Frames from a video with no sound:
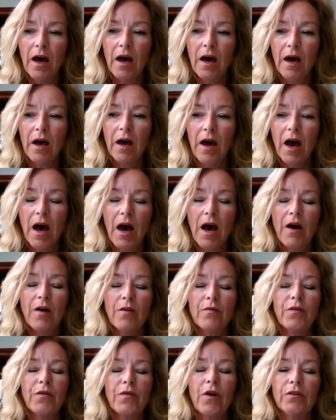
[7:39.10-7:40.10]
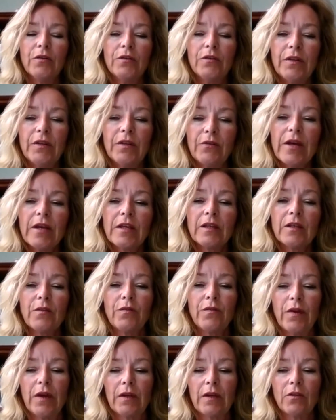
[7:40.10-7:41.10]
have a direct
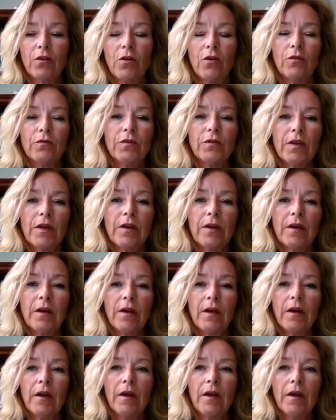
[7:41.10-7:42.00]
effect of the